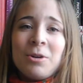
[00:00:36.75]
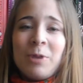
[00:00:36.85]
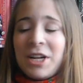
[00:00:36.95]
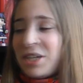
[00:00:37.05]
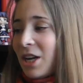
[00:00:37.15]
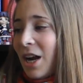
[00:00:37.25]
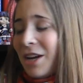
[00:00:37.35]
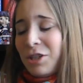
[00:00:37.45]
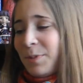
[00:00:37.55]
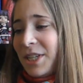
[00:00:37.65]
which
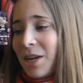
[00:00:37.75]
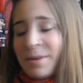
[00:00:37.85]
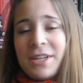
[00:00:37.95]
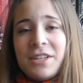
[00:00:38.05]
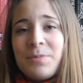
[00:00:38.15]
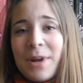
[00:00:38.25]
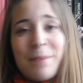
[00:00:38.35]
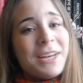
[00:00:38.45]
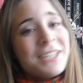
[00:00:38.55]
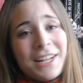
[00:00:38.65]
I don't speak Japanese, but
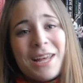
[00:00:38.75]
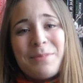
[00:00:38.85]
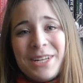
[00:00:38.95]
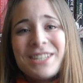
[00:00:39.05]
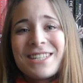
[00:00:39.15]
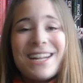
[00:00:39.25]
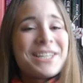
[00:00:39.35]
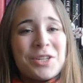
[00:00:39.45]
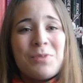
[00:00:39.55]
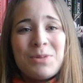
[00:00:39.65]
I'm guessing that means
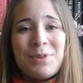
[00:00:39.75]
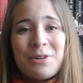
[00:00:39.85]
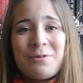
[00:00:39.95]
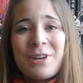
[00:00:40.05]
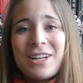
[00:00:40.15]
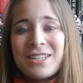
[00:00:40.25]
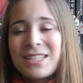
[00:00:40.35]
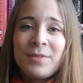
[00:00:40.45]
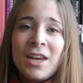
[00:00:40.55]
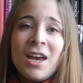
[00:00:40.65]
Natsume's Book of Friends.